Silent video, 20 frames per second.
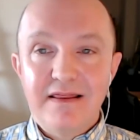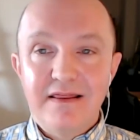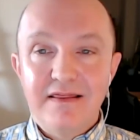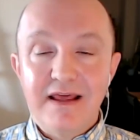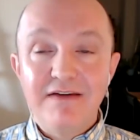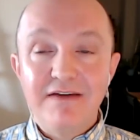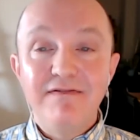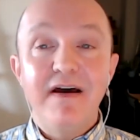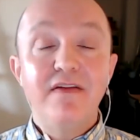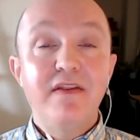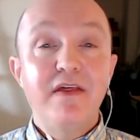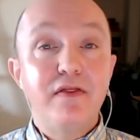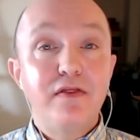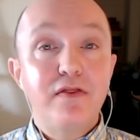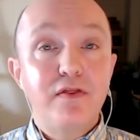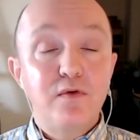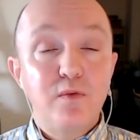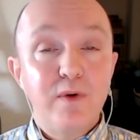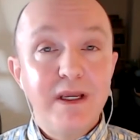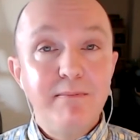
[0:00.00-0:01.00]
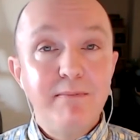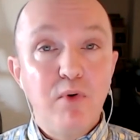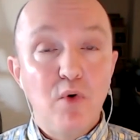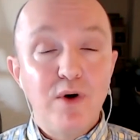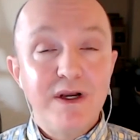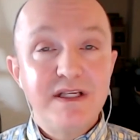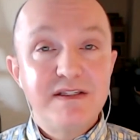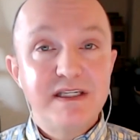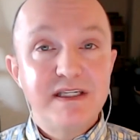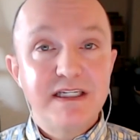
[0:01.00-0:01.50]
they found that
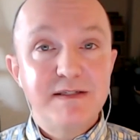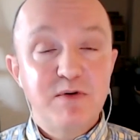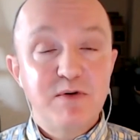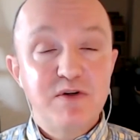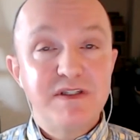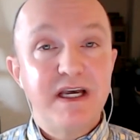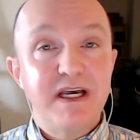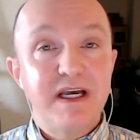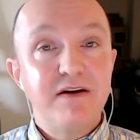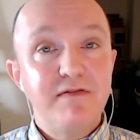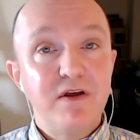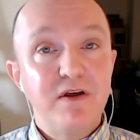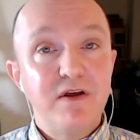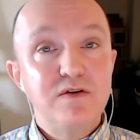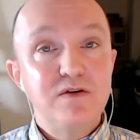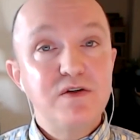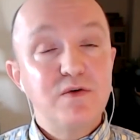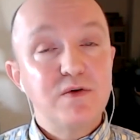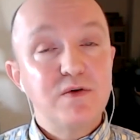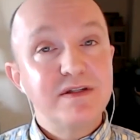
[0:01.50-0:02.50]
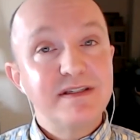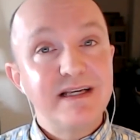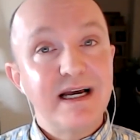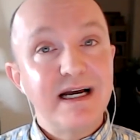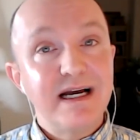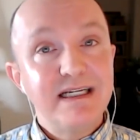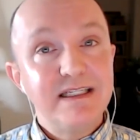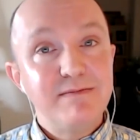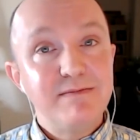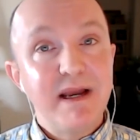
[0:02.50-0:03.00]
3.6% of those who are
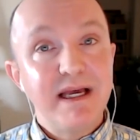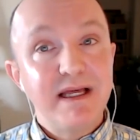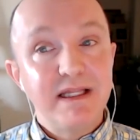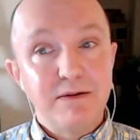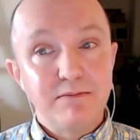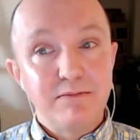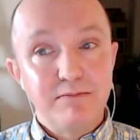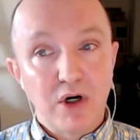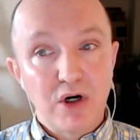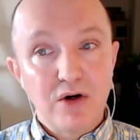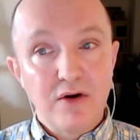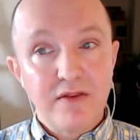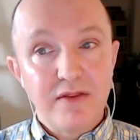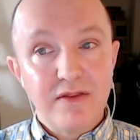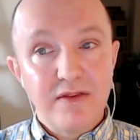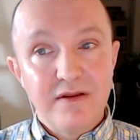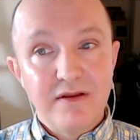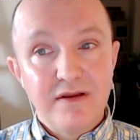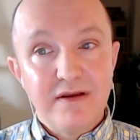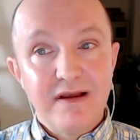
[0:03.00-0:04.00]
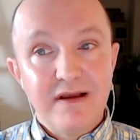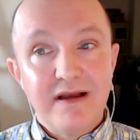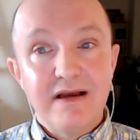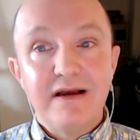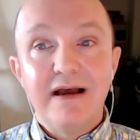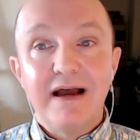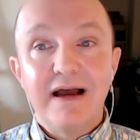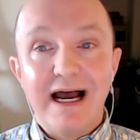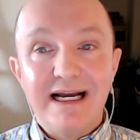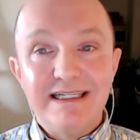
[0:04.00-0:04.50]
assigned male at birth
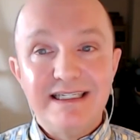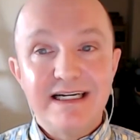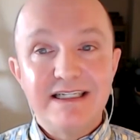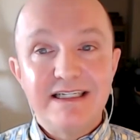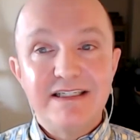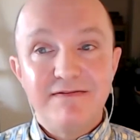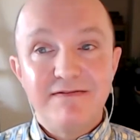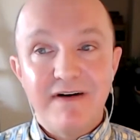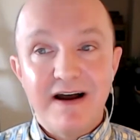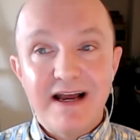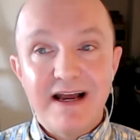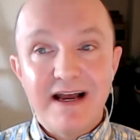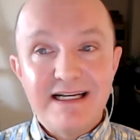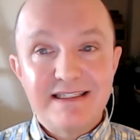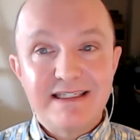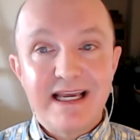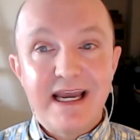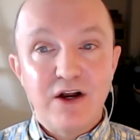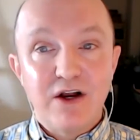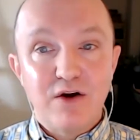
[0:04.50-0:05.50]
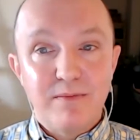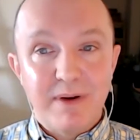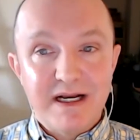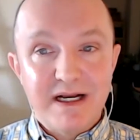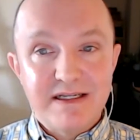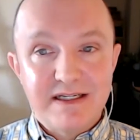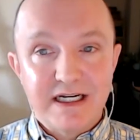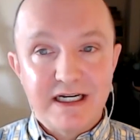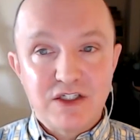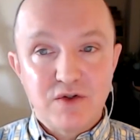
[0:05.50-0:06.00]
identify as gay or
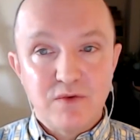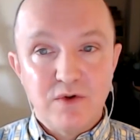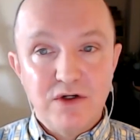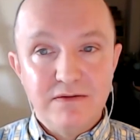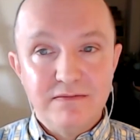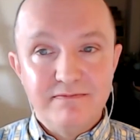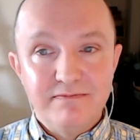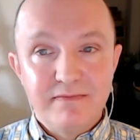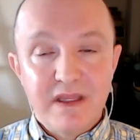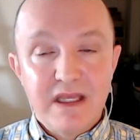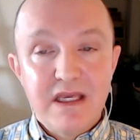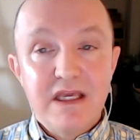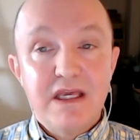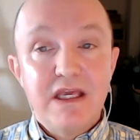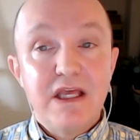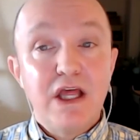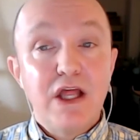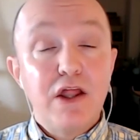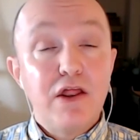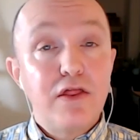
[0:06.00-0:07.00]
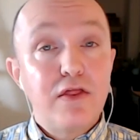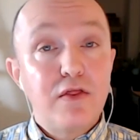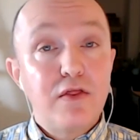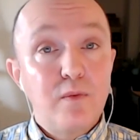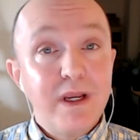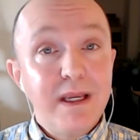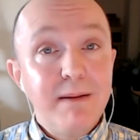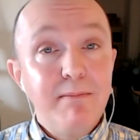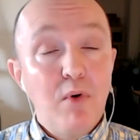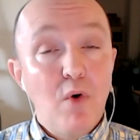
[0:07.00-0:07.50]
bisexual.
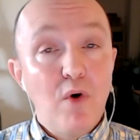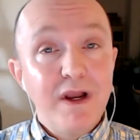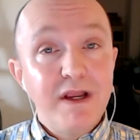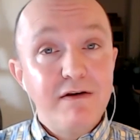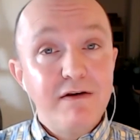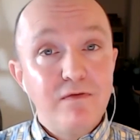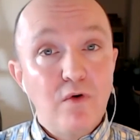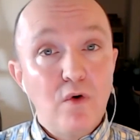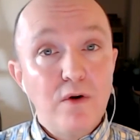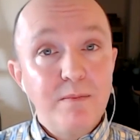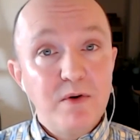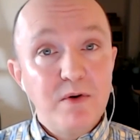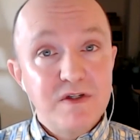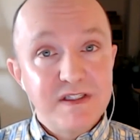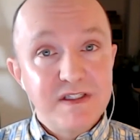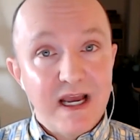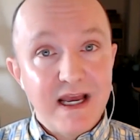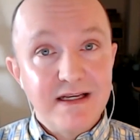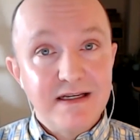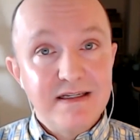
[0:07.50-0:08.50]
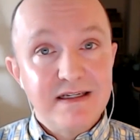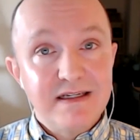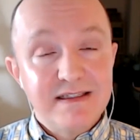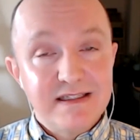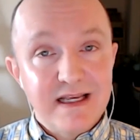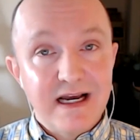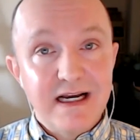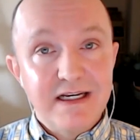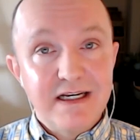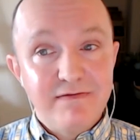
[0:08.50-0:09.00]
3.4%
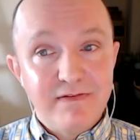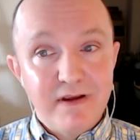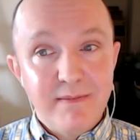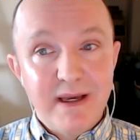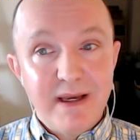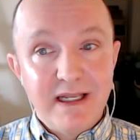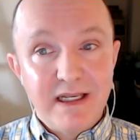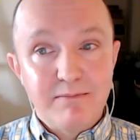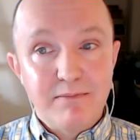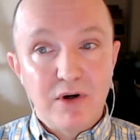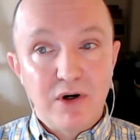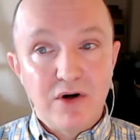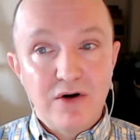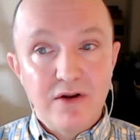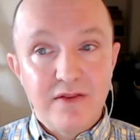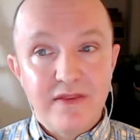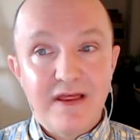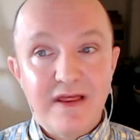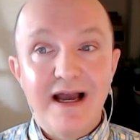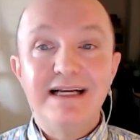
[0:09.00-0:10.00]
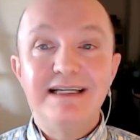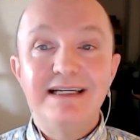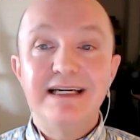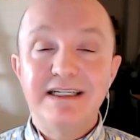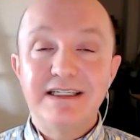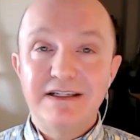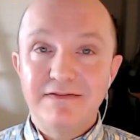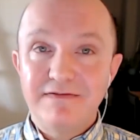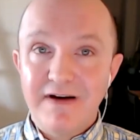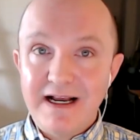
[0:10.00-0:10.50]
assigned female at birth
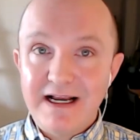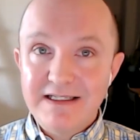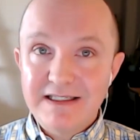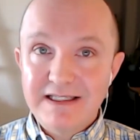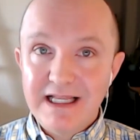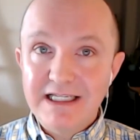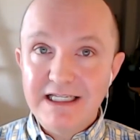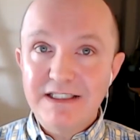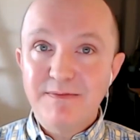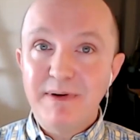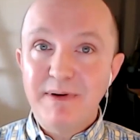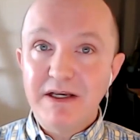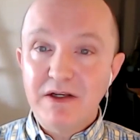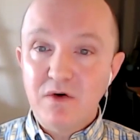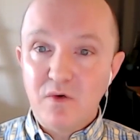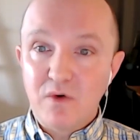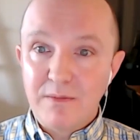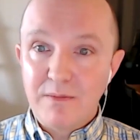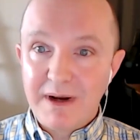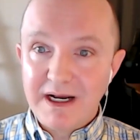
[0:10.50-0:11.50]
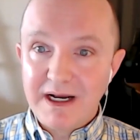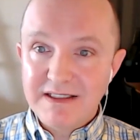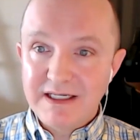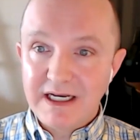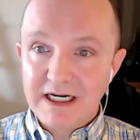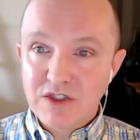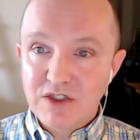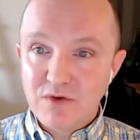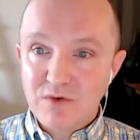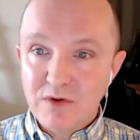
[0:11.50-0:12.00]
identify as lesbian or
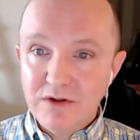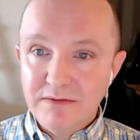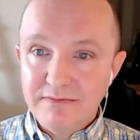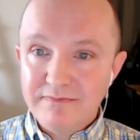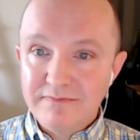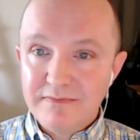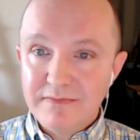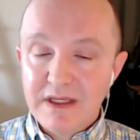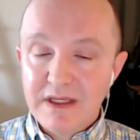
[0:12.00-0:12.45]
bisexual.